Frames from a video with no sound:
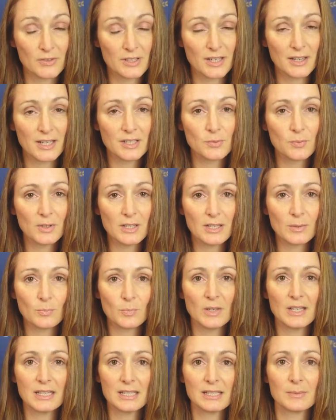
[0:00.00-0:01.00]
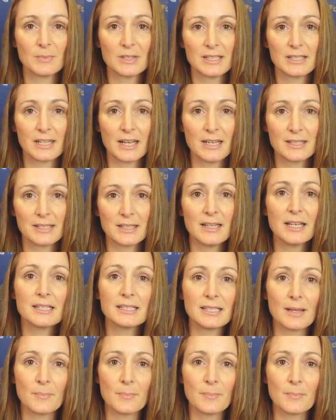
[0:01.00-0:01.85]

So that's one of the biggest mistakes. And that's